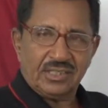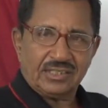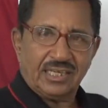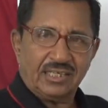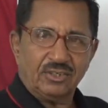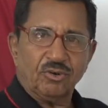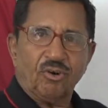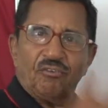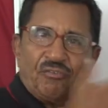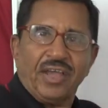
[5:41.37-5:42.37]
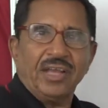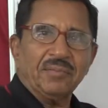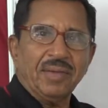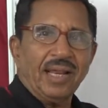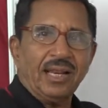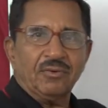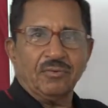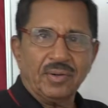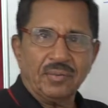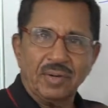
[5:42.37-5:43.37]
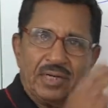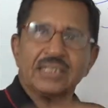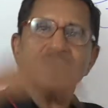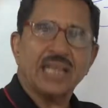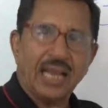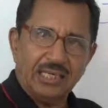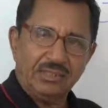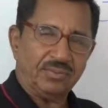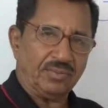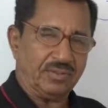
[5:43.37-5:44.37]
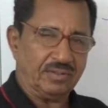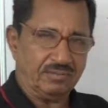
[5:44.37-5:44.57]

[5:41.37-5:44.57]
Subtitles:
sign you don't find man and woman, but it stands for it.